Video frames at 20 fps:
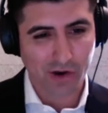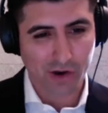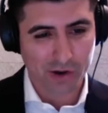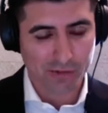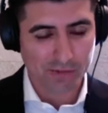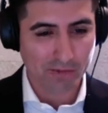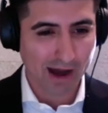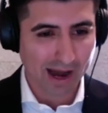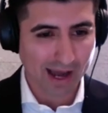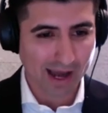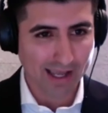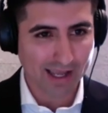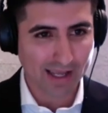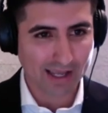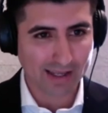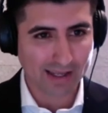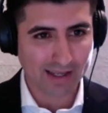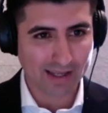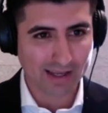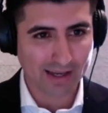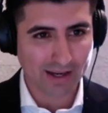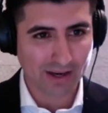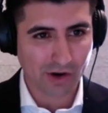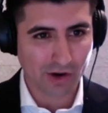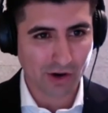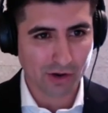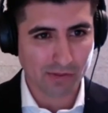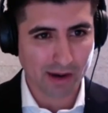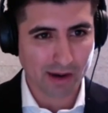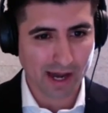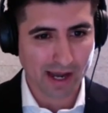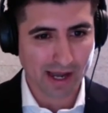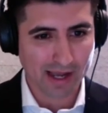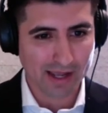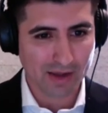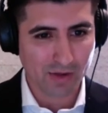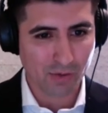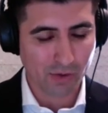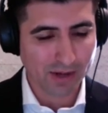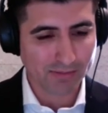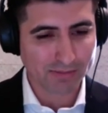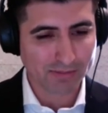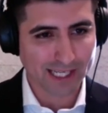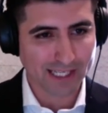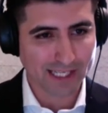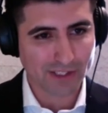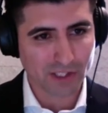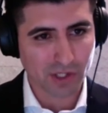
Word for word: on my on my website.